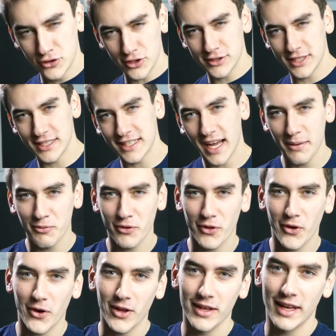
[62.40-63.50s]
just in time for
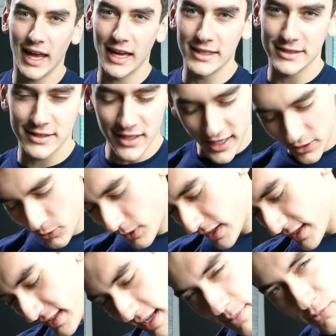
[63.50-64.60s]
the holidays, not
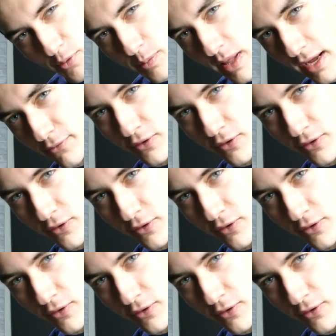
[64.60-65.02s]
quite in time for Black